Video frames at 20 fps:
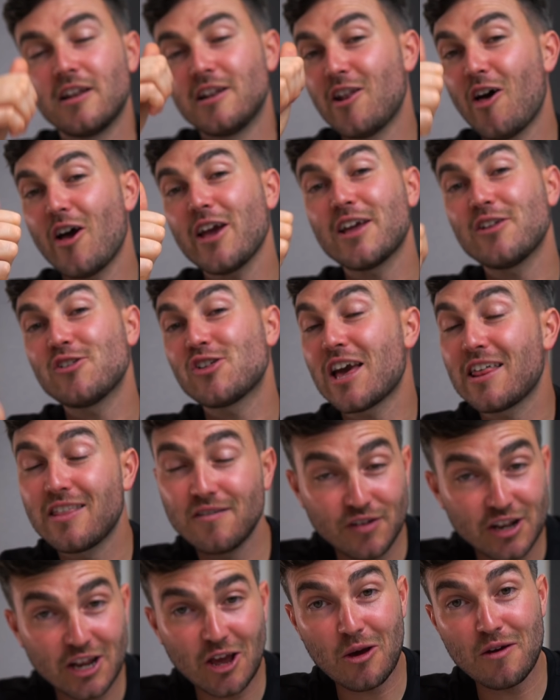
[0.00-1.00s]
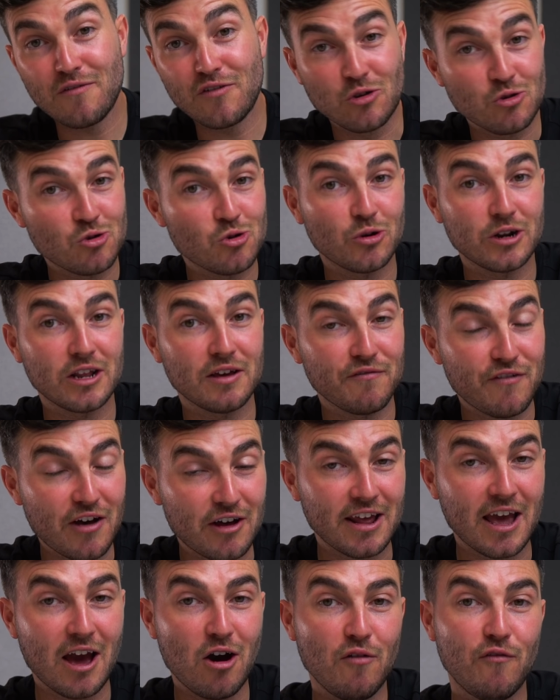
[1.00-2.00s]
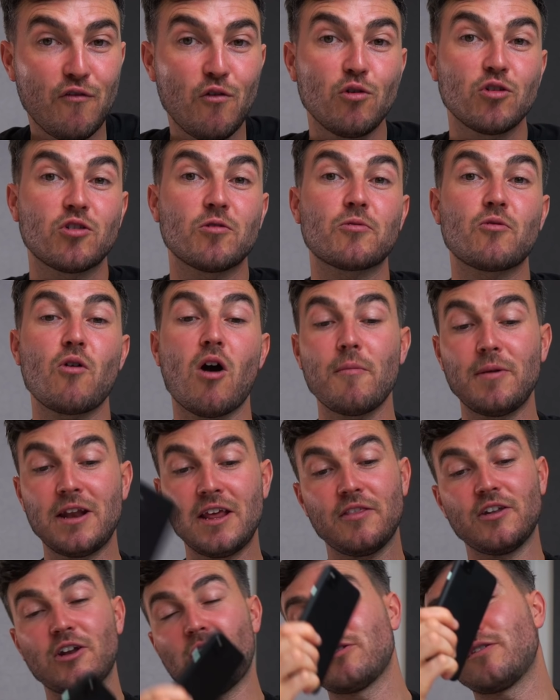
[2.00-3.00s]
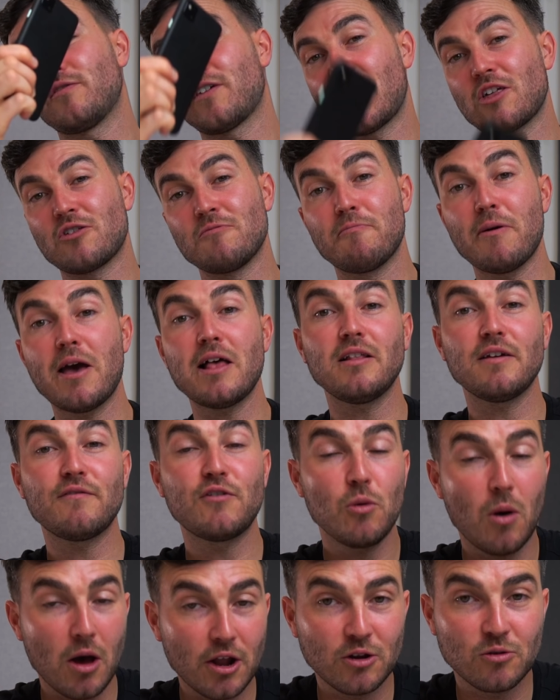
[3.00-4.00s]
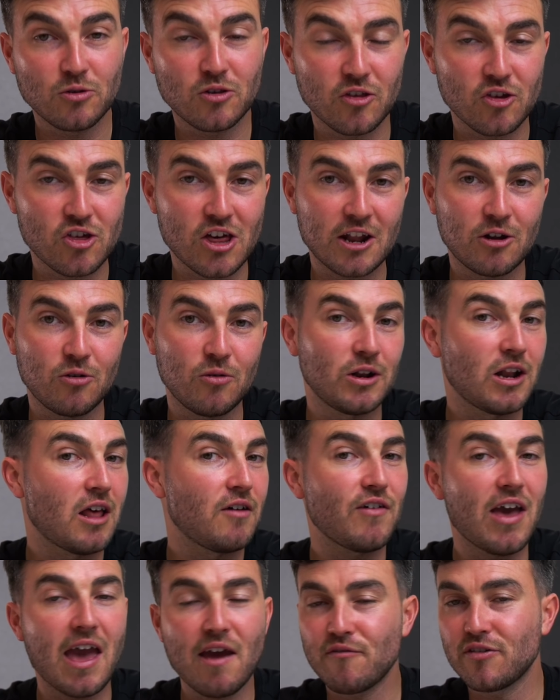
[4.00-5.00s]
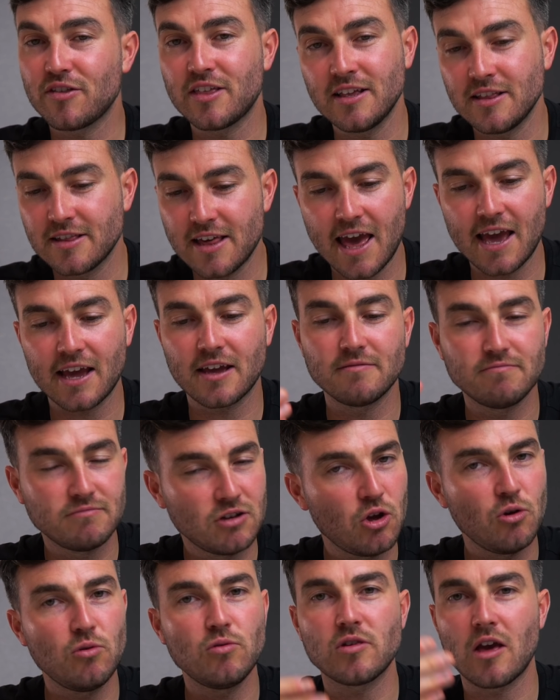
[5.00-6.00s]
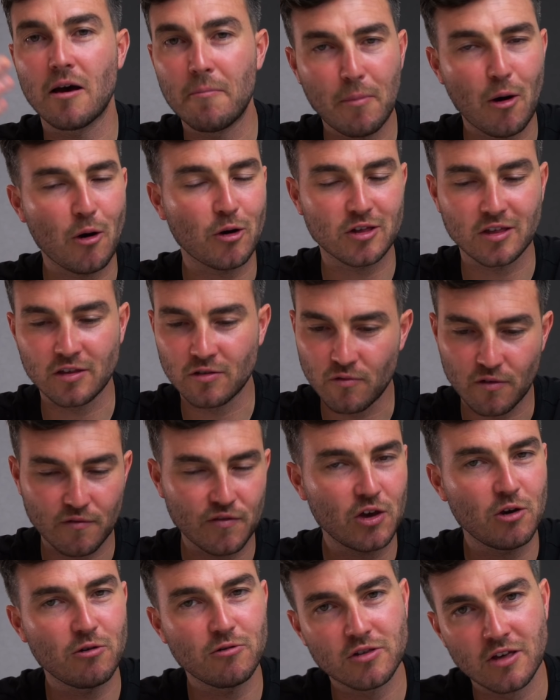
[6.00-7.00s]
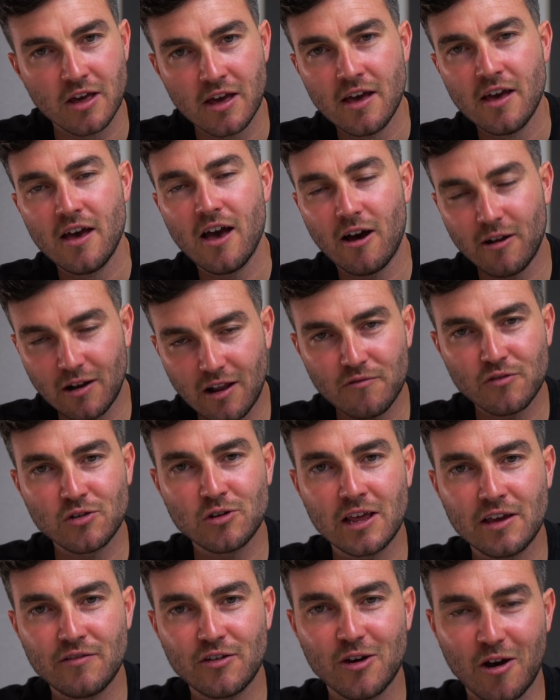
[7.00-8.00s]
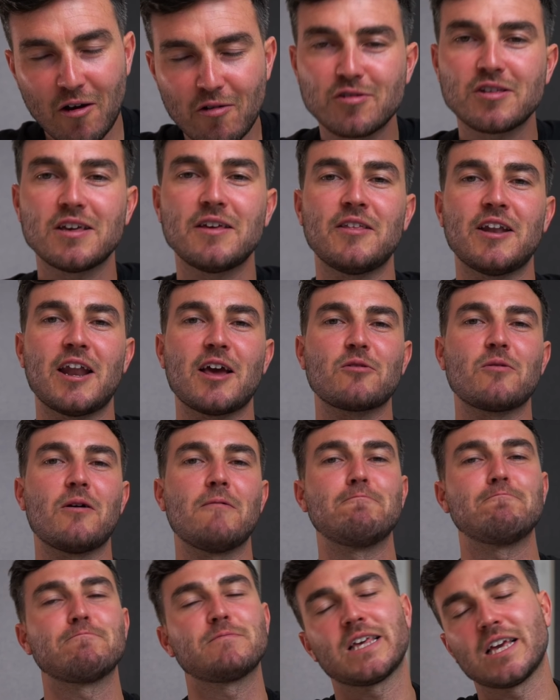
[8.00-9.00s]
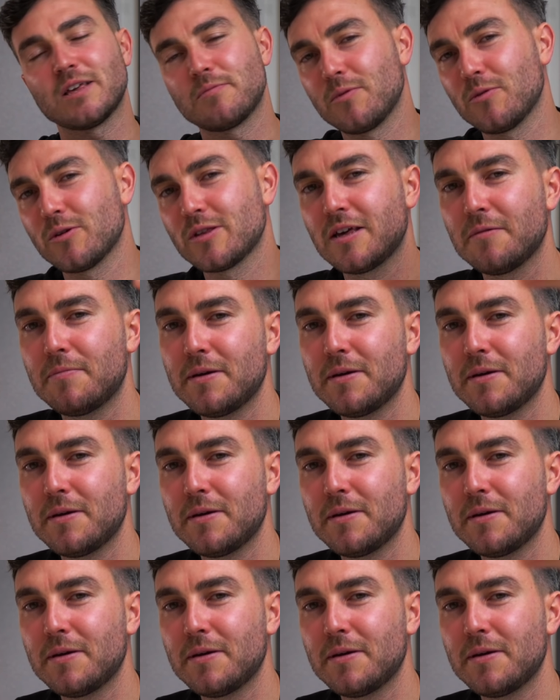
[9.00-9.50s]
Like and share the video if you enjoyed it and found it helpful. Subscribe and hit the notification bell if you are new to the channel and love everything tech, news, unboxings, reviews. I love you and leave you. I'll see you in the next one. Says ASBYT.